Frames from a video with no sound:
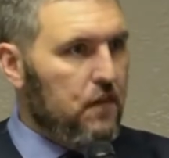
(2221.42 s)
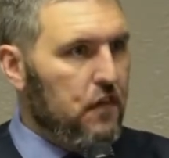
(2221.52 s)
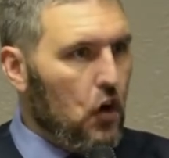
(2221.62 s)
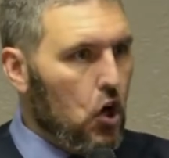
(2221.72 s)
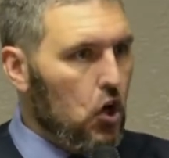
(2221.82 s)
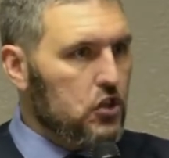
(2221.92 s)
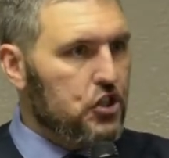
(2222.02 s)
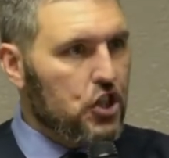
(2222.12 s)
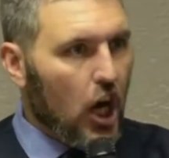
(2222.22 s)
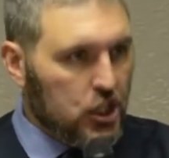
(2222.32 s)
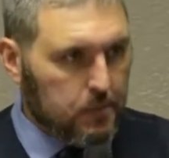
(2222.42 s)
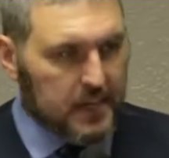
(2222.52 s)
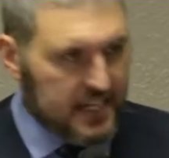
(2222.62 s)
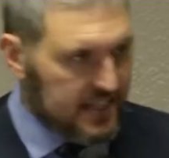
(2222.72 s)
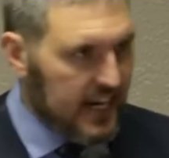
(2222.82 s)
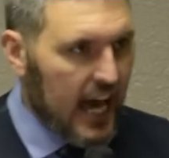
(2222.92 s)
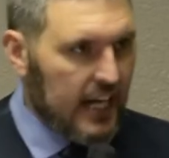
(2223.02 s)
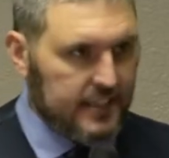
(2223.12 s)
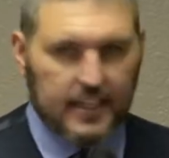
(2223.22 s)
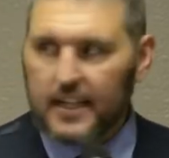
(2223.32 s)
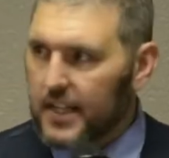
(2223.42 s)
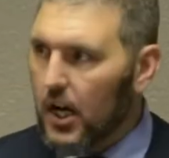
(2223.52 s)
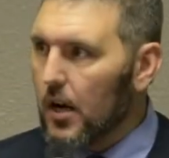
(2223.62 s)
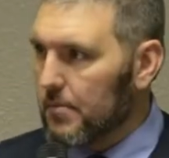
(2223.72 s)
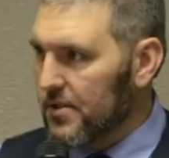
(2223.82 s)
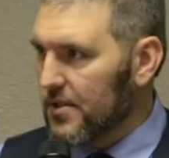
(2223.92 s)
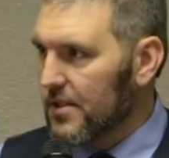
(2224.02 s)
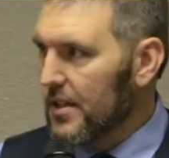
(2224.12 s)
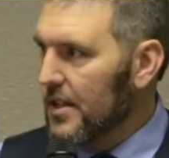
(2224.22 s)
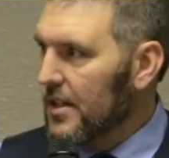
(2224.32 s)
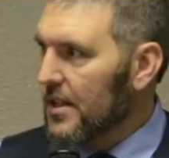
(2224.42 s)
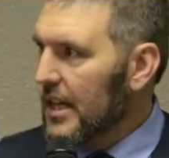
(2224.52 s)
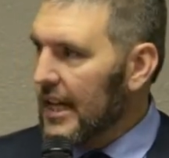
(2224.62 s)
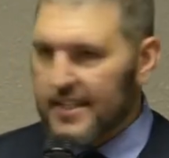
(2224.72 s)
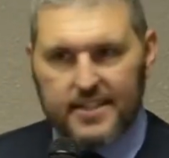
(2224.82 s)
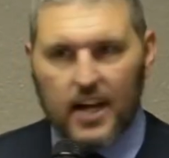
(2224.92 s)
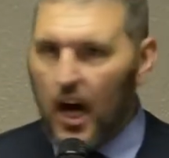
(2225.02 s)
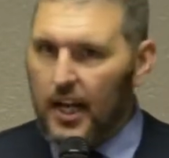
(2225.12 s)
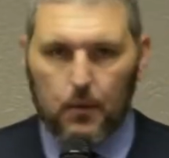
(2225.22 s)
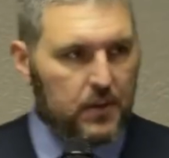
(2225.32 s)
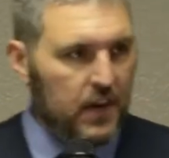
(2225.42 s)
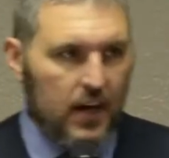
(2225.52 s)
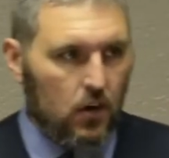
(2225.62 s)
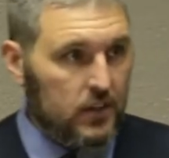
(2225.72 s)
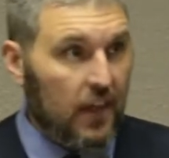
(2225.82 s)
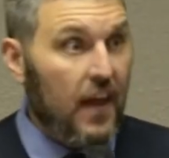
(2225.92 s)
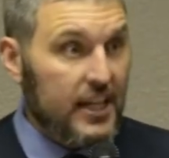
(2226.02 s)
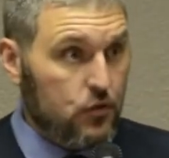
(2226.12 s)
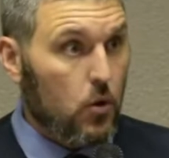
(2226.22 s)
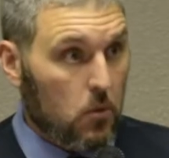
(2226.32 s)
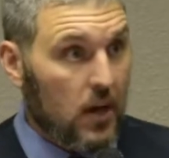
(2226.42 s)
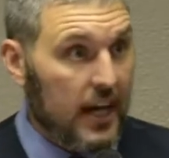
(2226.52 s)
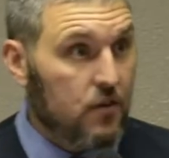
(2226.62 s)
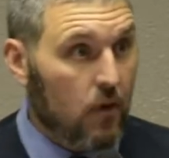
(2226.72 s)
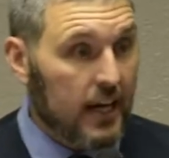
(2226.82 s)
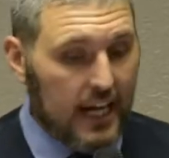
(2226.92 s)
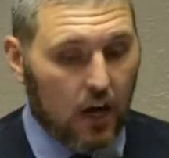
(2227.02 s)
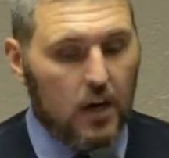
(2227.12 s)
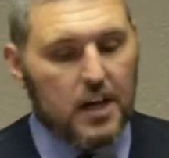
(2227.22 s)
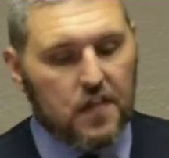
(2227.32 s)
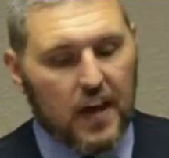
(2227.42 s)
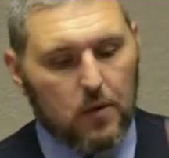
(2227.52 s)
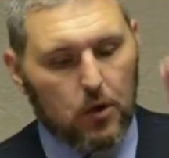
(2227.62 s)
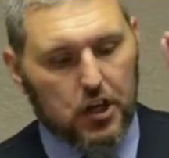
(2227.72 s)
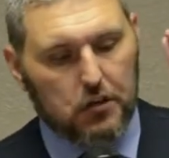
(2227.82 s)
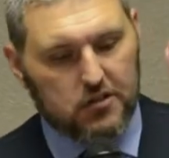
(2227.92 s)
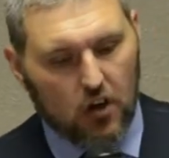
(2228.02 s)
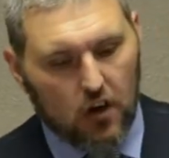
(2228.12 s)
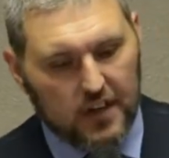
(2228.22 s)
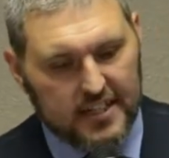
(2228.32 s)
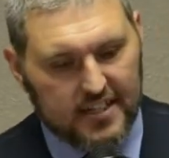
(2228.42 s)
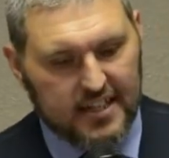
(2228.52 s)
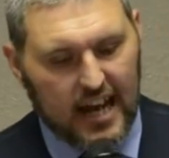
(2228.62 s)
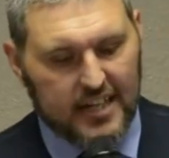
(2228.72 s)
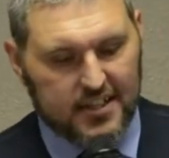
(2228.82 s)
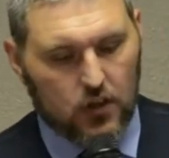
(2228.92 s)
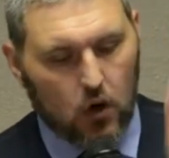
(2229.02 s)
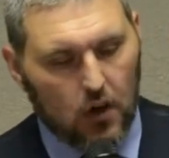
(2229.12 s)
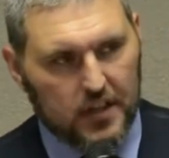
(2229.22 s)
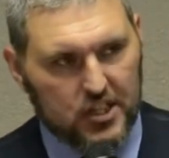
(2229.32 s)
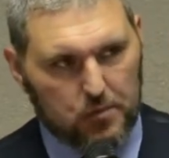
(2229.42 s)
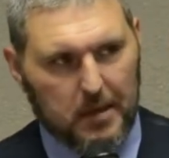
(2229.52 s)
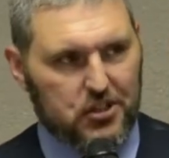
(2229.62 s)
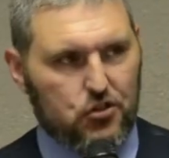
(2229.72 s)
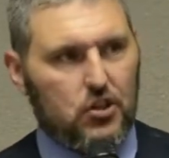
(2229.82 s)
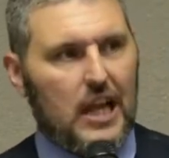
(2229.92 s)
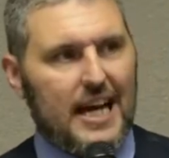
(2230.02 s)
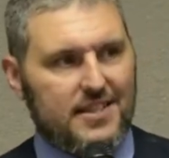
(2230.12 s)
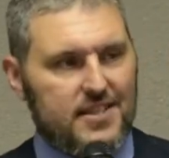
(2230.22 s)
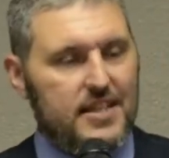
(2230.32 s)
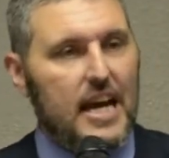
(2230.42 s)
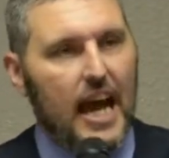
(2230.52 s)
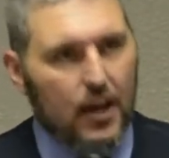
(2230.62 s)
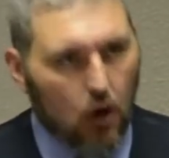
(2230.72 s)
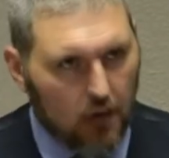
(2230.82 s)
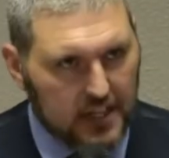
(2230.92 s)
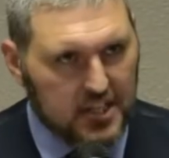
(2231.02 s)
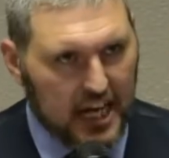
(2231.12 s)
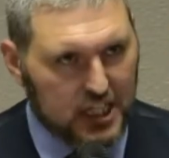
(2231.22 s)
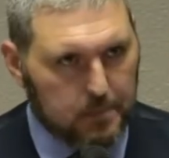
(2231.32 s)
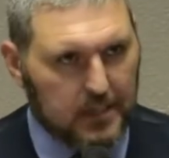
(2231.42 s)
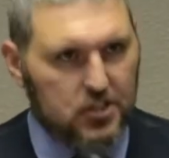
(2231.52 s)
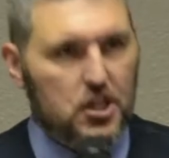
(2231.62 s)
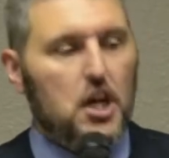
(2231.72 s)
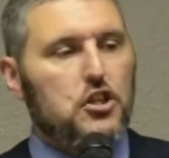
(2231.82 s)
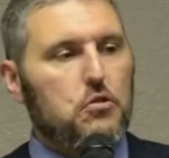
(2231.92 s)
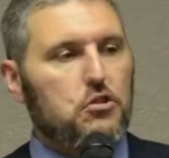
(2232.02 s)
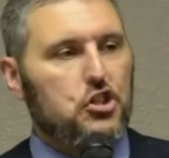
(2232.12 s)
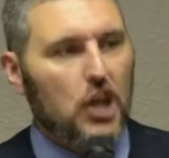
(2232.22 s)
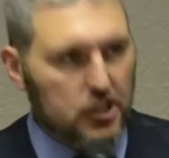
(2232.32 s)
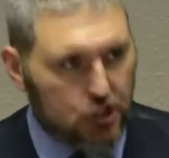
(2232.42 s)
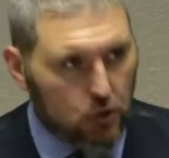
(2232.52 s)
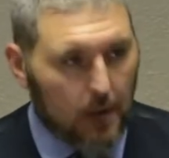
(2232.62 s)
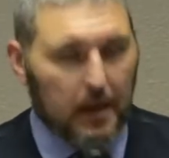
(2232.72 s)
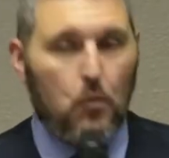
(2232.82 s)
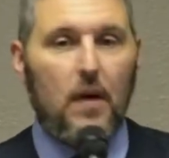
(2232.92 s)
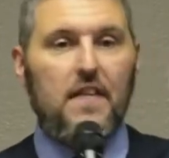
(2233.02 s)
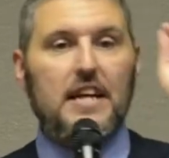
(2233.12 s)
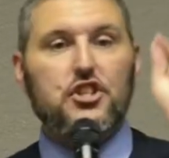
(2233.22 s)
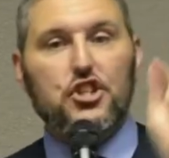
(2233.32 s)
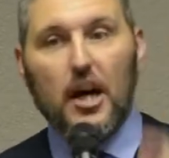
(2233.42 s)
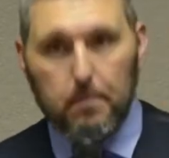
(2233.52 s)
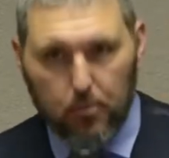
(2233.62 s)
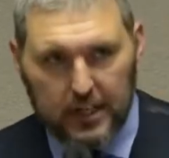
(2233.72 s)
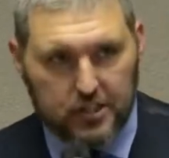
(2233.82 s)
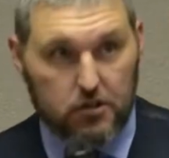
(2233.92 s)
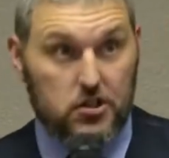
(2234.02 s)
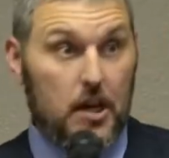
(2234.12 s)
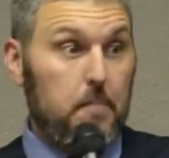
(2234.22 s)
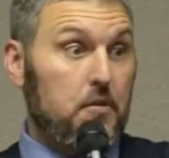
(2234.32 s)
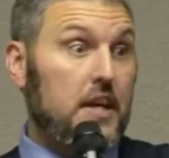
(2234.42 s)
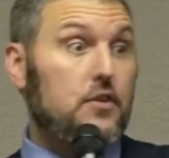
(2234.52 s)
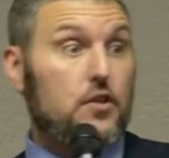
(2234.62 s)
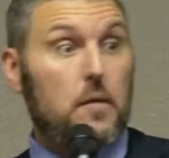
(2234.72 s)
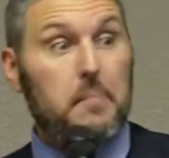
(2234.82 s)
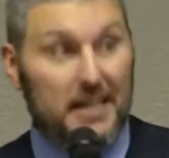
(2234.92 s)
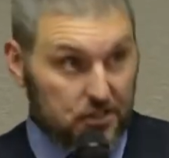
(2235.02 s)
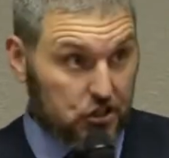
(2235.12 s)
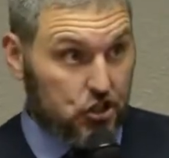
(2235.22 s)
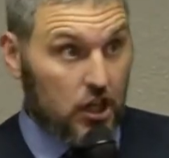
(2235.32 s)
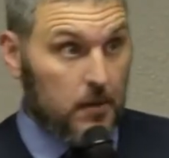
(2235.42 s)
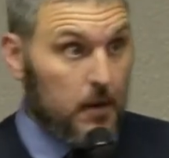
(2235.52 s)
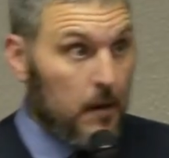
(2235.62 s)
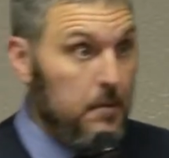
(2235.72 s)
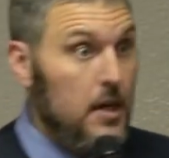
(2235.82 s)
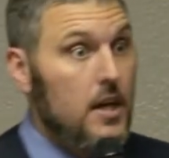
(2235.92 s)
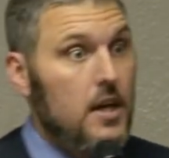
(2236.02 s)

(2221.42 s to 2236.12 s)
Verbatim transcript: full judgment is enacted and comes. It is not withheld. And that's where we're headed right now. They want to use all these attacks and all these special classes and all these hate speeches to shut you up. And when they shut preachers up or they do their best to shut them up,